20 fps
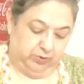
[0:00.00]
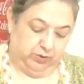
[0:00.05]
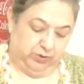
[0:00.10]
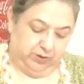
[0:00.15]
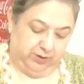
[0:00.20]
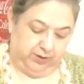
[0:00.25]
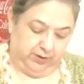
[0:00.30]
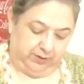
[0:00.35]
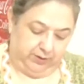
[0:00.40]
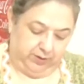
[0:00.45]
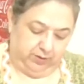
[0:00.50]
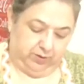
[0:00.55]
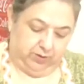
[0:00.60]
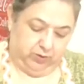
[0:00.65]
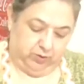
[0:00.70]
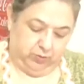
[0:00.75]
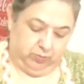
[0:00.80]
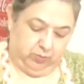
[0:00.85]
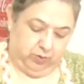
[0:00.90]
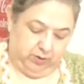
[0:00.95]
you did. You
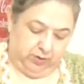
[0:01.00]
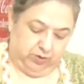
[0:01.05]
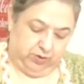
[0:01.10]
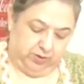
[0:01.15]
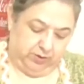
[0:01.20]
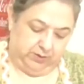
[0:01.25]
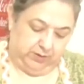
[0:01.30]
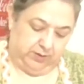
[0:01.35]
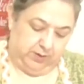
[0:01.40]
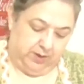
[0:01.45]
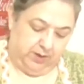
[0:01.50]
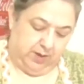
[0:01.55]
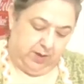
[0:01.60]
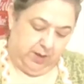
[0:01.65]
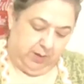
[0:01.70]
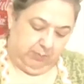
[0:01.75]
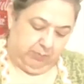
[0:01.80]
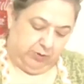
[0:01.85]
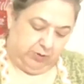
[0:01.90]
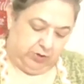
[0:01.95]
just washed it,
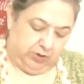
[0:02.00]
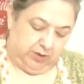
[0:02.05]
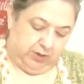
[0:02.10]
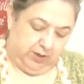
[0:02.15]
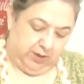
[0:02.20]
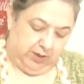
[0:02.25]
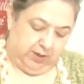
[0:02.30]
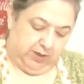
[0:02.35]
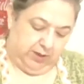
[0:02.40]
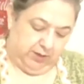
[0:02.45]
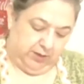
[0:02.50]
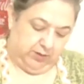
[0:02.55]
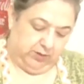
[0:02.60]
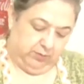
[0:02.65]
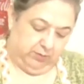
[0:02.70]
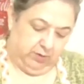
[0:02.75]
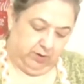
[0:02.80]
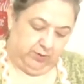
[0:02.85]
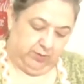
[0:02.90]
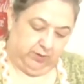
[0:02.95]
but you didn't get
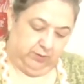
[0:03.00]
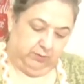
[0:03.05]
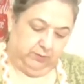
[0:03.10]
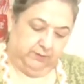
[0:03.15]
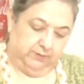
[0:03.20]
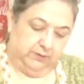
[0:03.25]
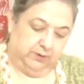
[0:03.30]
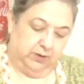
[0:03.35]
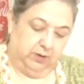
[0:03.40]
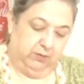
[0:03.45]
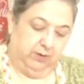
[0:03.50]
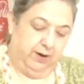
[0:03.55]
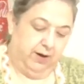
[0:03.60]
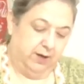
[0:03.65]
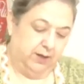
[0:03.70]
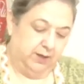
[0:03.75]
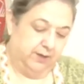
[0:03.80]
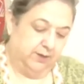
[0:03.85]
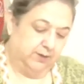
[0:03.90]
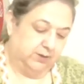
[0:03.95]
into all the grooves and
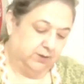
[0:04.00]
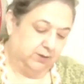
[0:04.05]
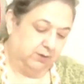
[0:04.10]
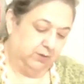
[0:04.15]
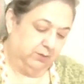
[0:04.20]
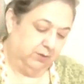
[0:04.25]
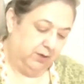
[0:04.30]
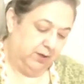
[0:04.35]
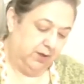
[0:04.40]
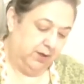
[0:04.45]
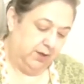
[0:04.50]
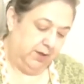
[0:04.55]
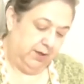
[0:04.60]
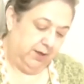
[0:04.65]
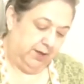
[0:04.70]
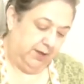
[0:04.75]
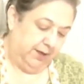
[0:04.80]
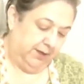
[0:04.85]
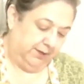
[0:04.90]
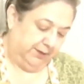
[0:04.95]
crannies, so
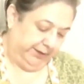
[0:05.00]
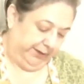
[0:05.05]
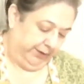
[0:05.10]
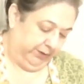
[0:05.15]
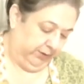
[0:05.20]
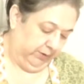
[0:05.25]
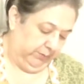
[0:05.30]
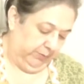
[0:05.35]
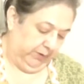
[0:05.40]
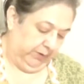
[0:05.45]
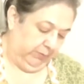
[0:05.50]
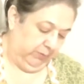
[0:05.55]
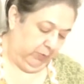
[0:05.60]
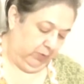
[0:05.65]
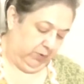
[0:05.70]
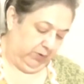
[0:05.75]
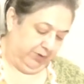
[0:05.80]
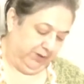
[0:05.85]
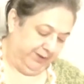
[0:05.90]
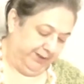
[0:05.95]
it's a little bit
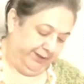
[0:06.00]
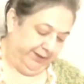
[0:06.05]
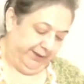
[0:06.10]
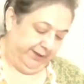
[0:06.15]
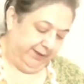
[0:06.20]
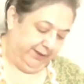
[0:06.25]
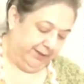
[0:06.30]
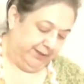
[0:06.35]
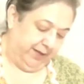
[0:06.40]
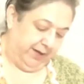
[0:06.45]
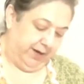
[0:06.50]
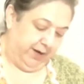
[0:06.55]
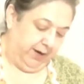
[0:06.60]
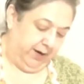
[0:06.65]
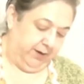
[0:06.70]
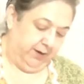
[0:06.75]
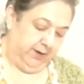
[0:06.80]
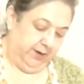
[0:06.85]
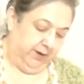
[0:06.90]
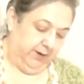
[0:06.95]
more on the slick
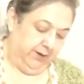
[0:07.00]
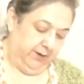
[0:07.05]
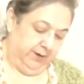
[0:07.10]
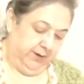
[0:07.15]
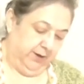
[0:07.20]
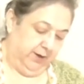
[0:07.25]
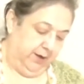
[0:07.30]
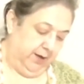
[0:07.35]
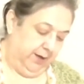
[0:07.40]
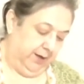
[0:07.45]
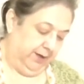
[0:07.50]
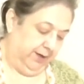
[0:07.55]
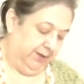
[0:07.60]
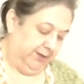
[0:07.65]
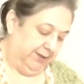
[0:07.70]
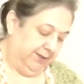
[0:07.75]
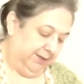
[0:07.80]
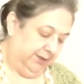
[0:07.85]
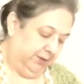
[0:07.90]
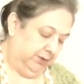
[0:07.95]
side because
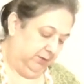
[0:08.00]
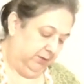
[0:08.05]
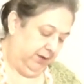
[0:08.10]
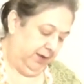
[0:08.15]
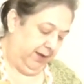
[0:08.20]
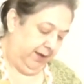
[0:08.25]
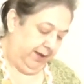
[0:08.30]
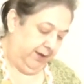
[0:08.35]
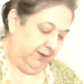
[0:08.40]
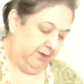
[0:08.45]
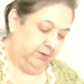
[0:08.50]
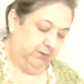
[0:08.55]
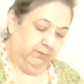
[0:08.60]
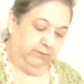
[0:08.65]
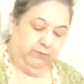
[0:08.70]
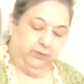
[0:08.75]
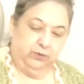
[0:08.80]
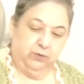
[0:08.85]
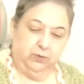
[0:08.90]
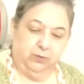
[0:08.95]
it still has some
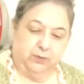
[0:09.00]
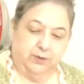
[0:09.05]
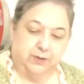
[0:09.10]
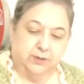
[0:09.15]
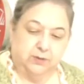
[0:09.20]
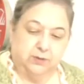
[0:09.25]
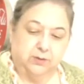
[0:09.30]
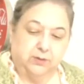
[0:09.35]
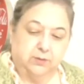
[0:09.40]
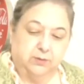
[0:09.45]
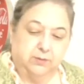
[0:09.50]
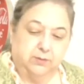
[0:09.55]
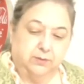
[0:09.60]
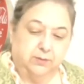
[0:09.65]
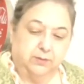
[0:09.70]
food residue.